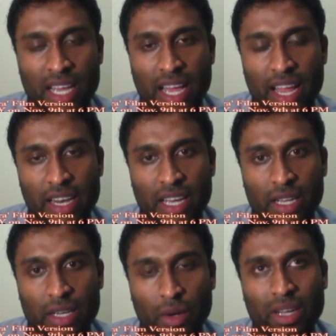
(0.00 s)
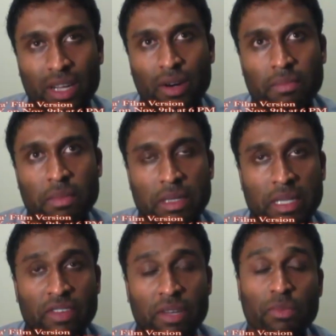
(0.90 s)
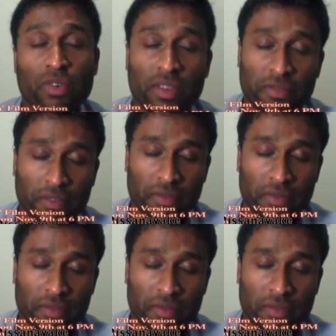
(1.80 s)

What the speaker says: and not even moving